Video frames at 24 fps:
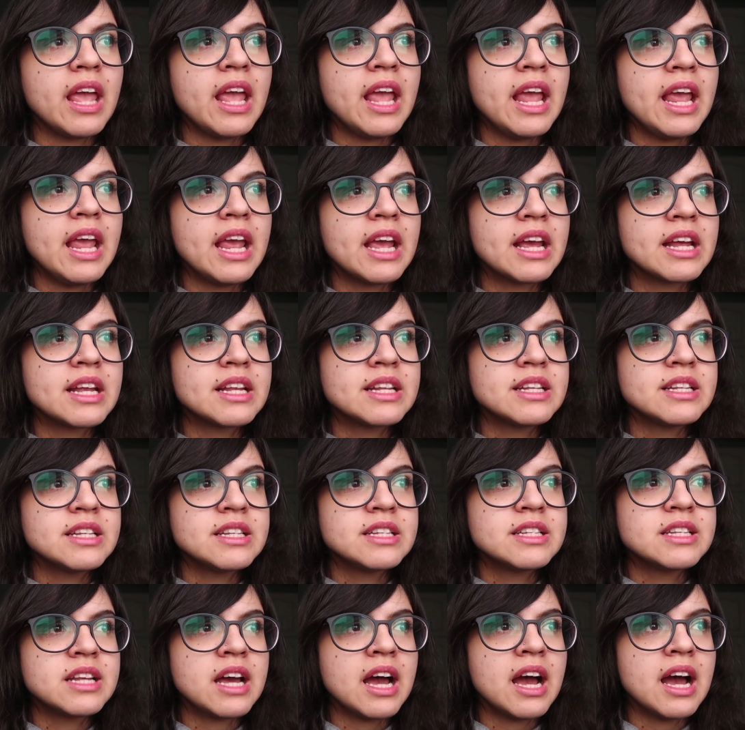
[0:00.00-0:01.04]

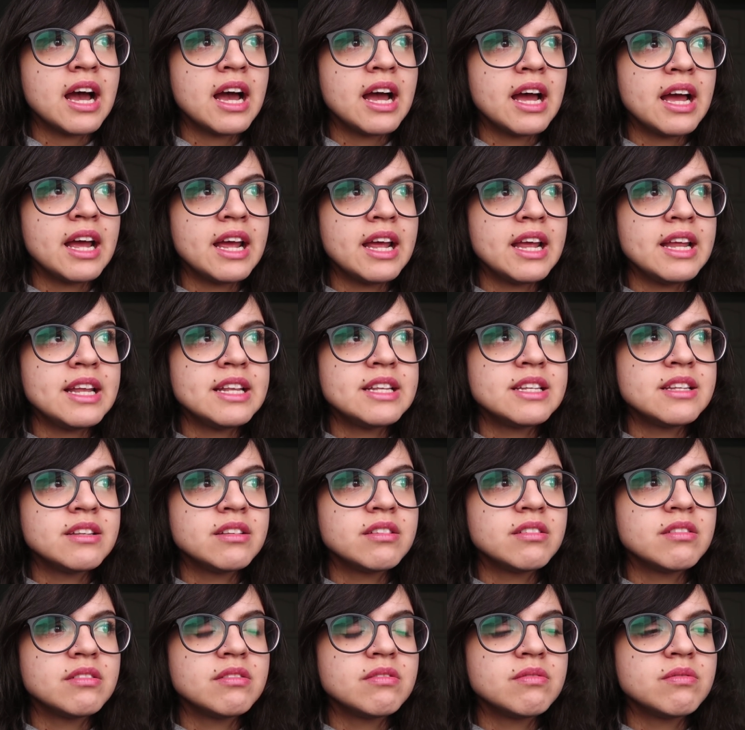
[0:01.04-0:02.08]
And I
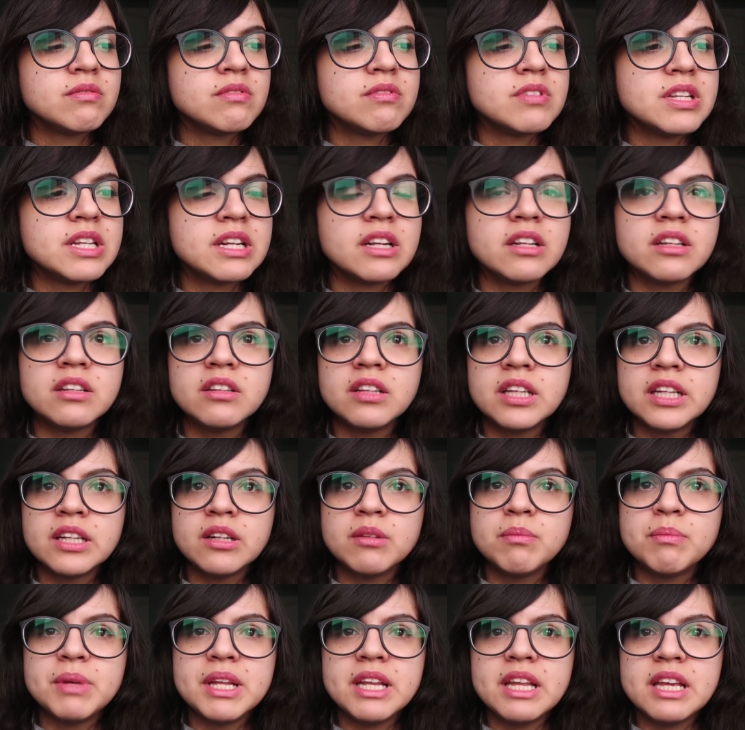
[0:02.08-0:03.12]
did a little
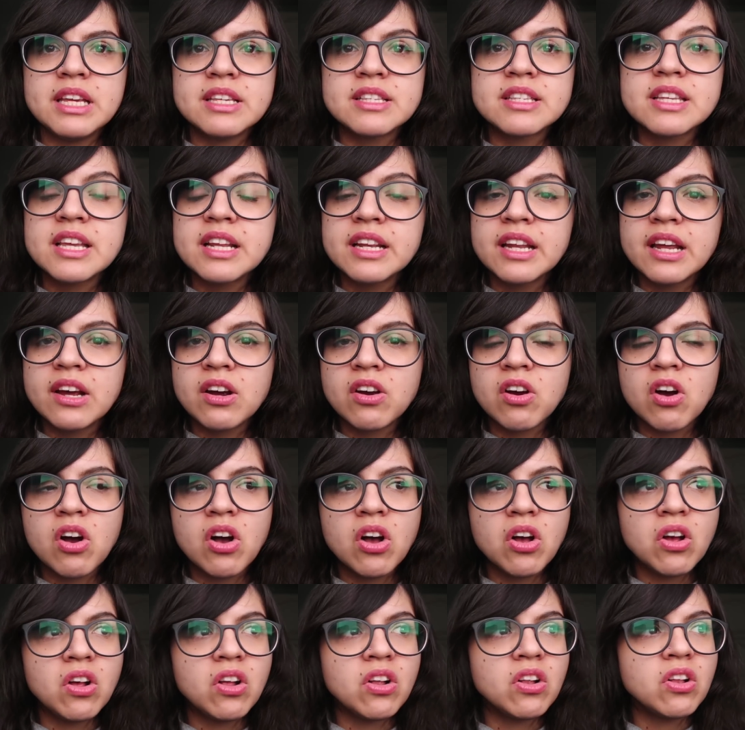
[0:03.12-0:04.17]
mini skincare
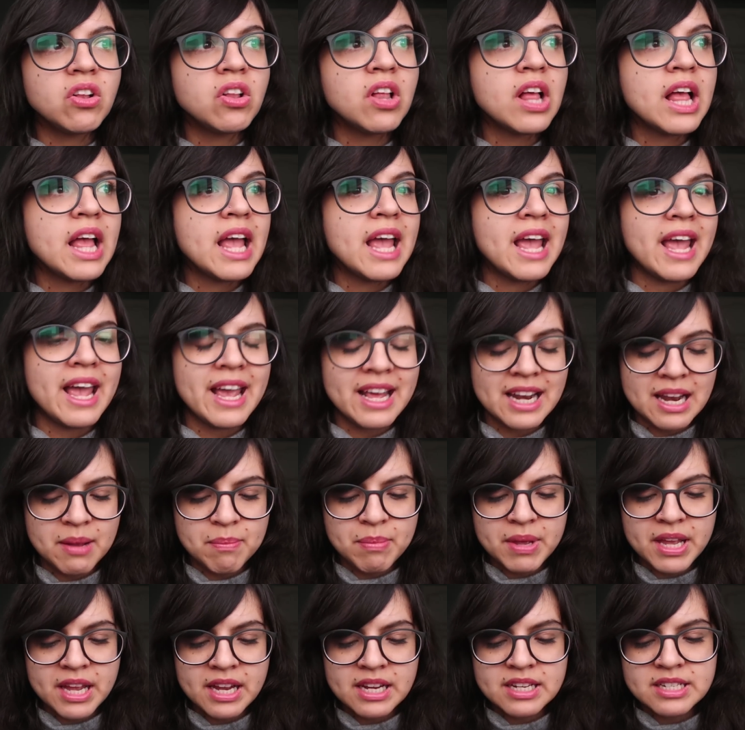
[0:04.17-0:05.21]
haul and I
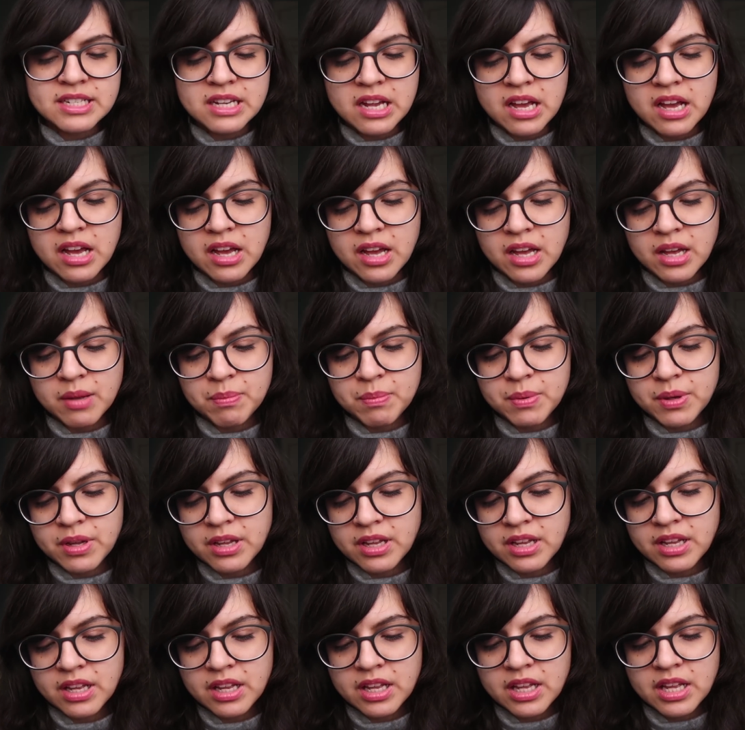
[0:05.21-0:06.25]
picked up
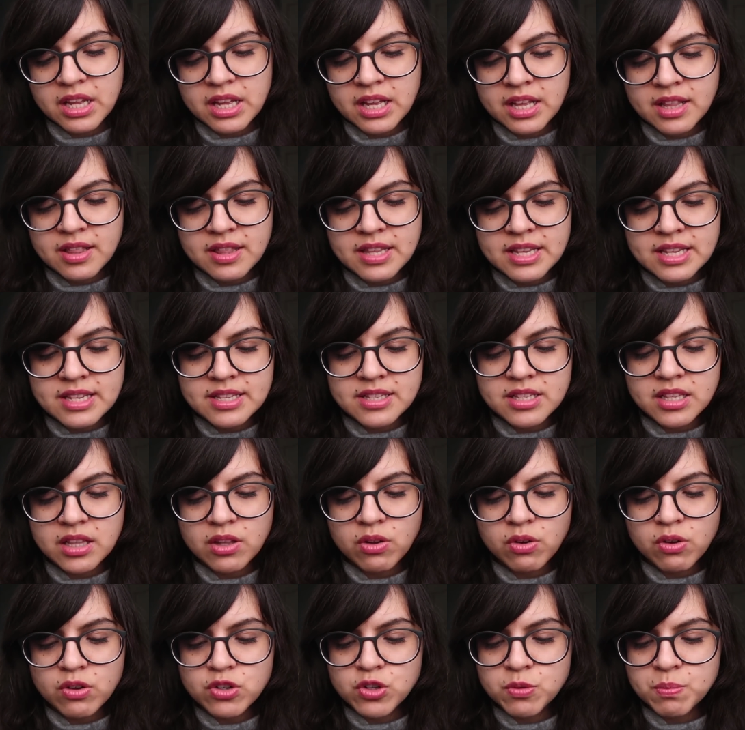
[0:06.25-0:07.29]
this
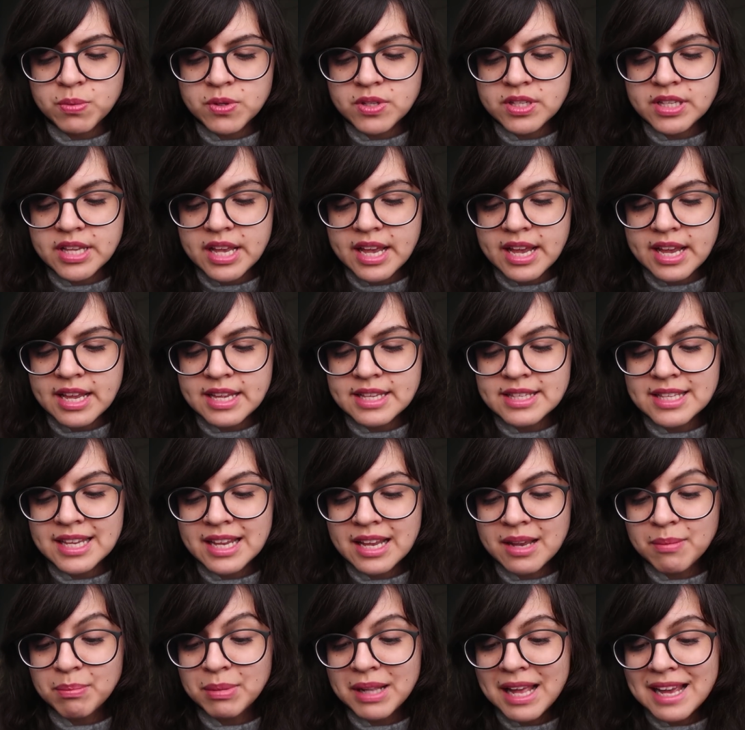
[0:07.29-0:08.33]
roche-posay
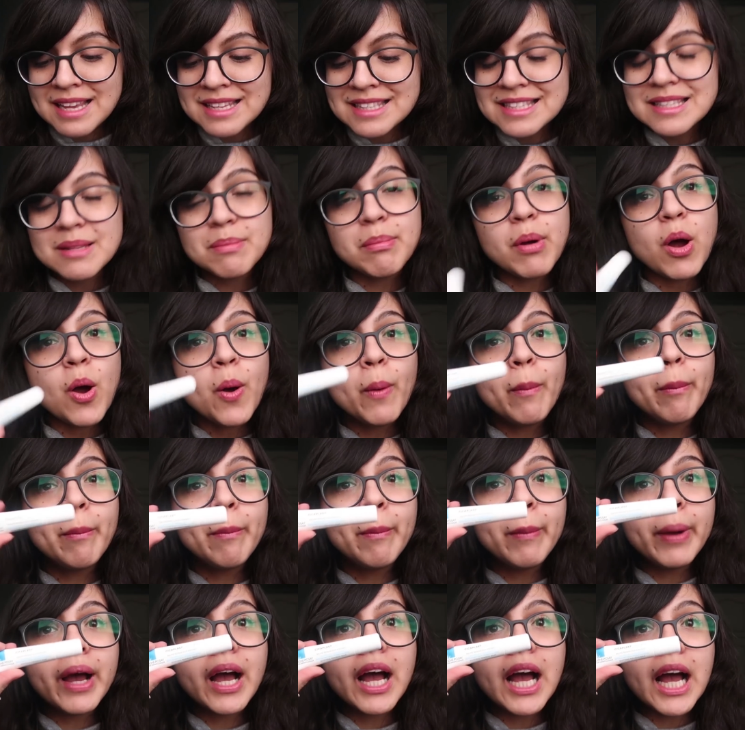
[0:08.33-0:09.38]
Cicaplast balm.